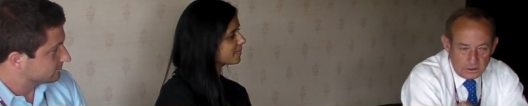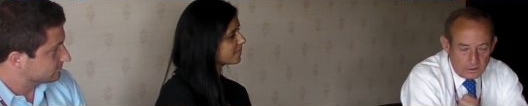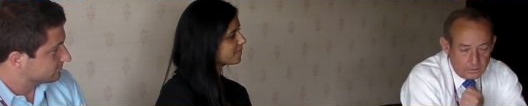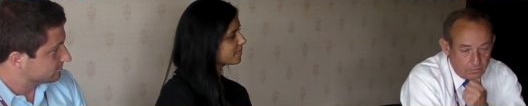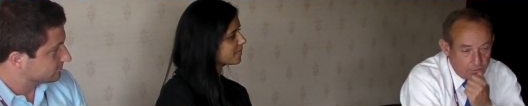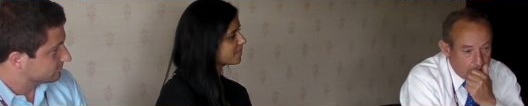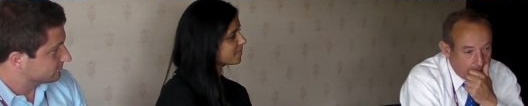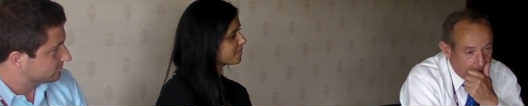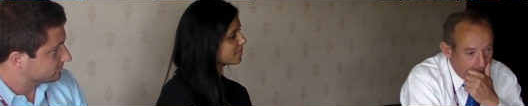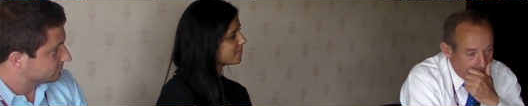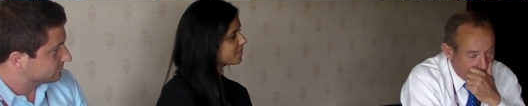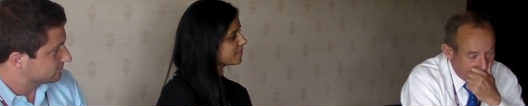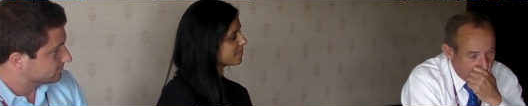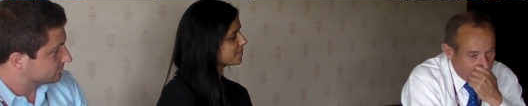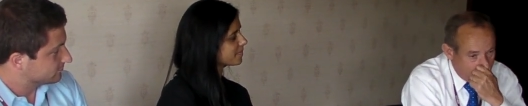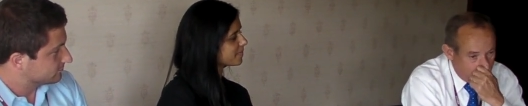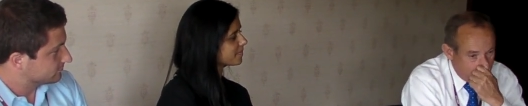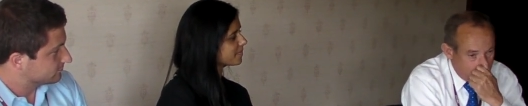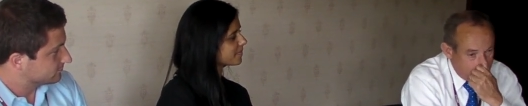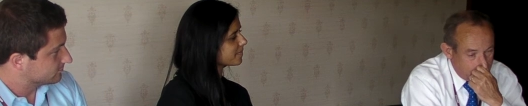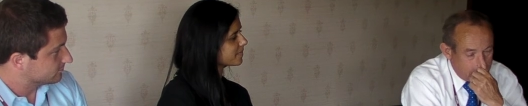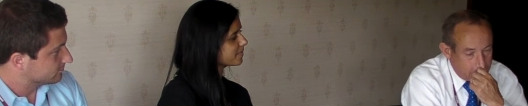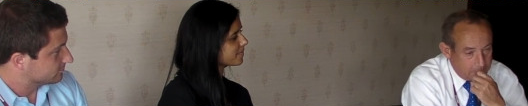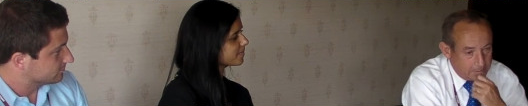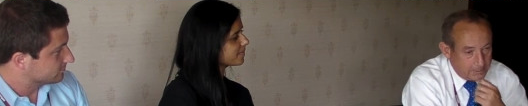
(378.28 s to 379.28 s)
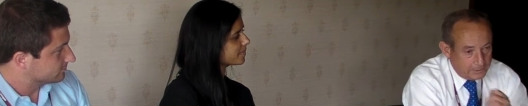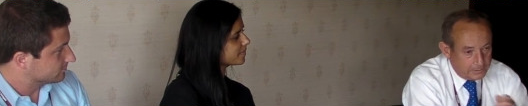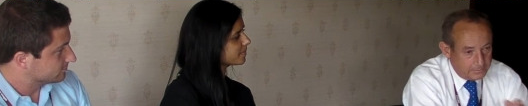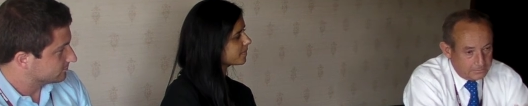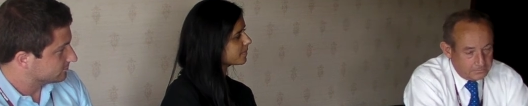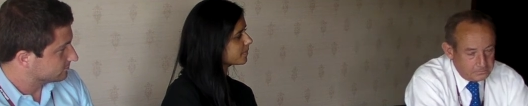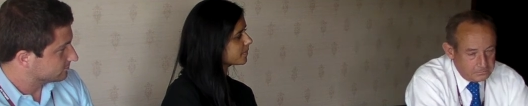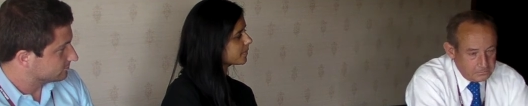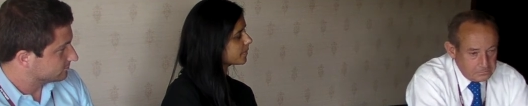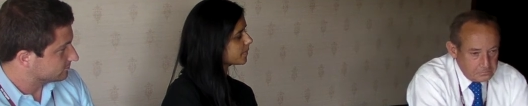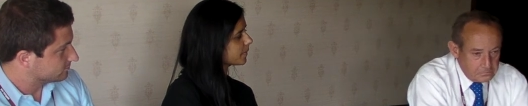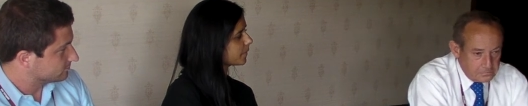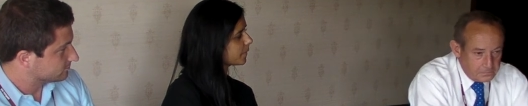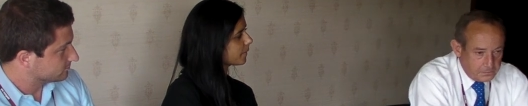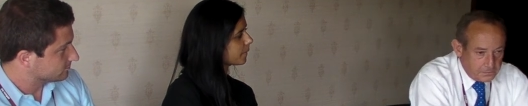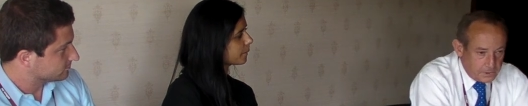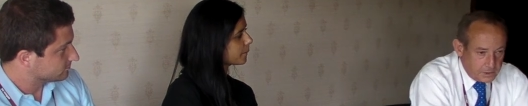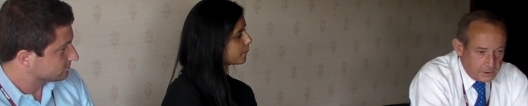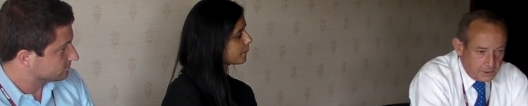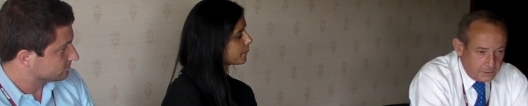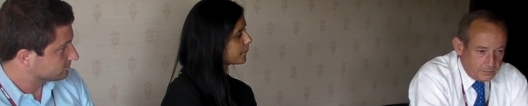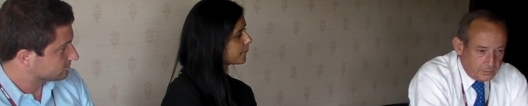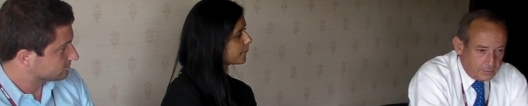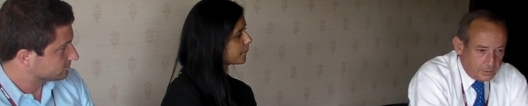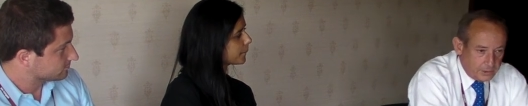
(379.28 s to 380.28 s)
Speaker 1: well, I think in, in,
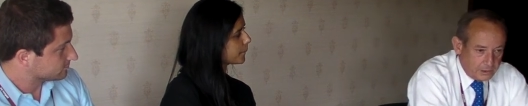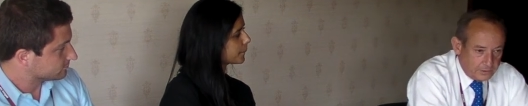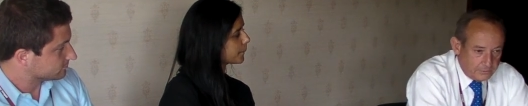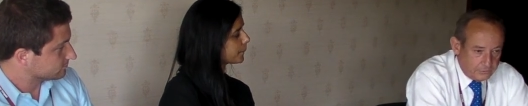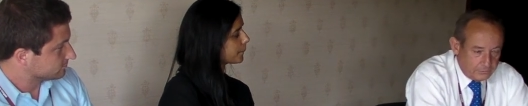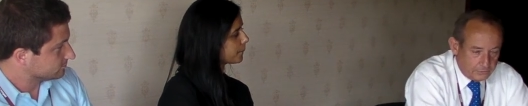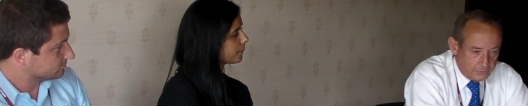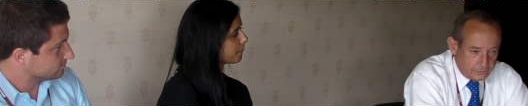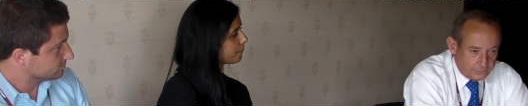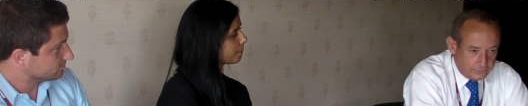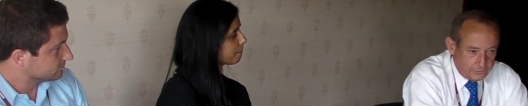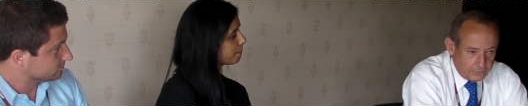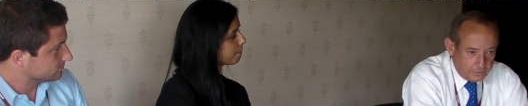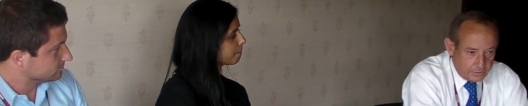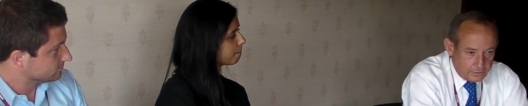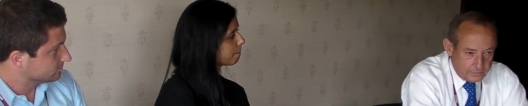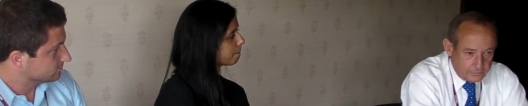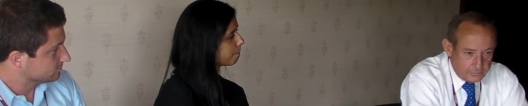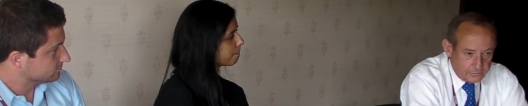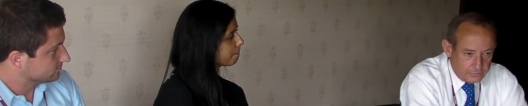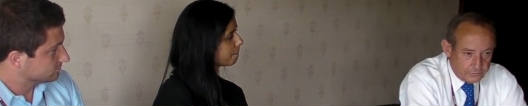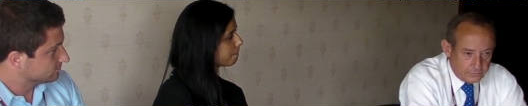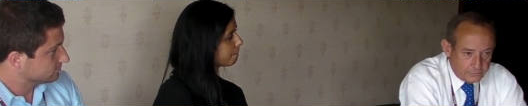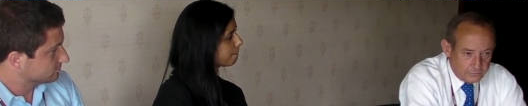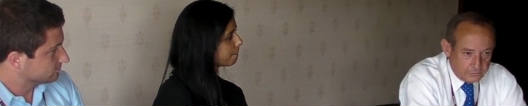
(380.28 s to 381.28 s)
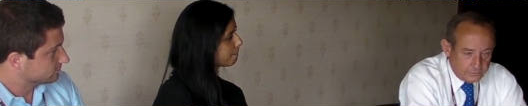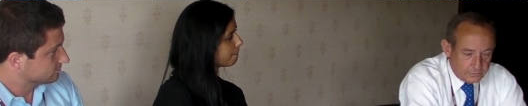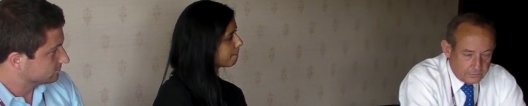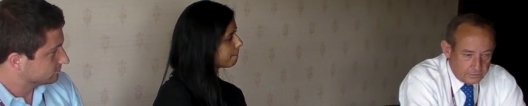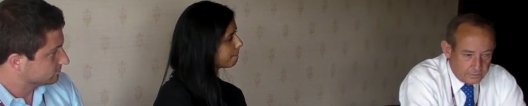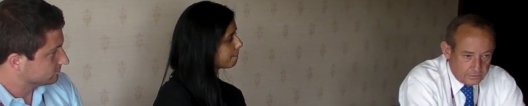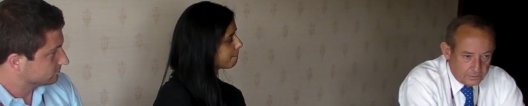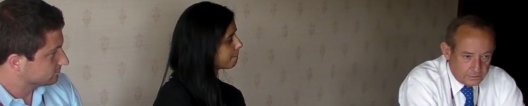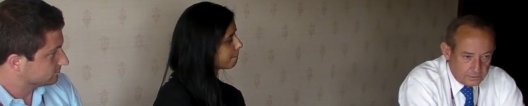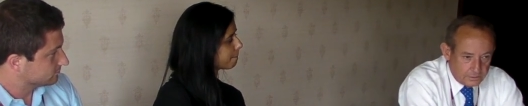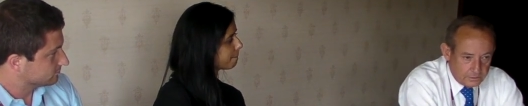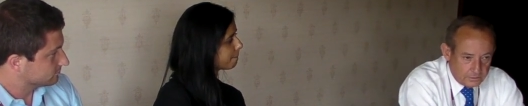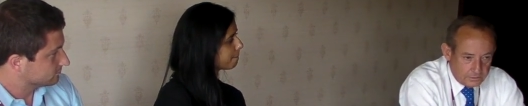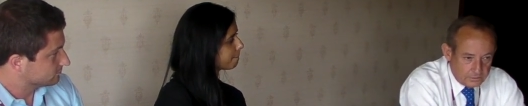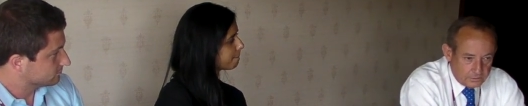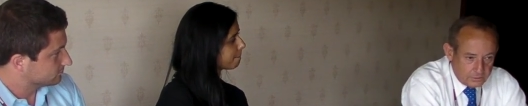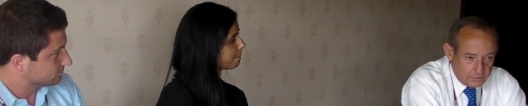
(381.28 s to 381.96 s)
in political terms, uh,